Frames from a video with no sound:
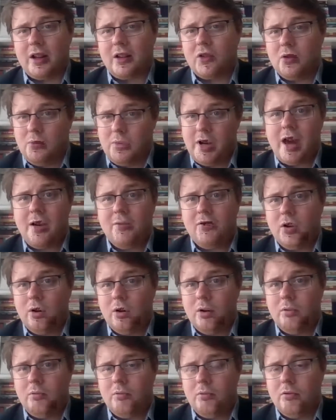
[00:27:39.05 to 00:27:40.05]
So we have to
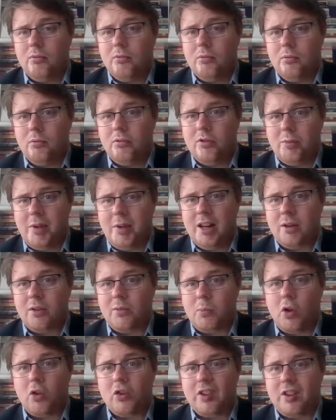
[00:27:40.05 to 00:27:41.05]
remain as
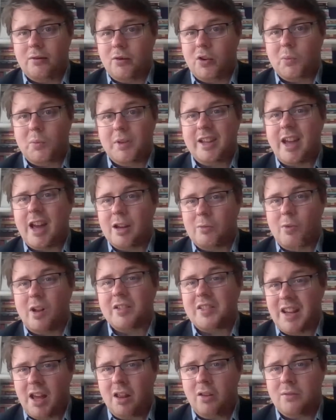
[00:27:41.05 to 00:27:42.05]
positive as we can while
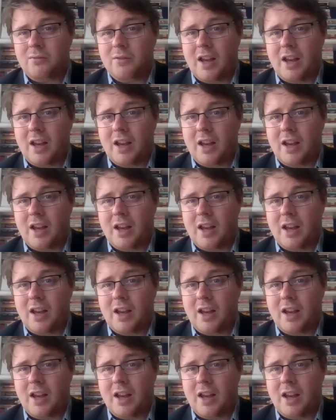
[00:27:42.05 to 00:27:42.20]
telling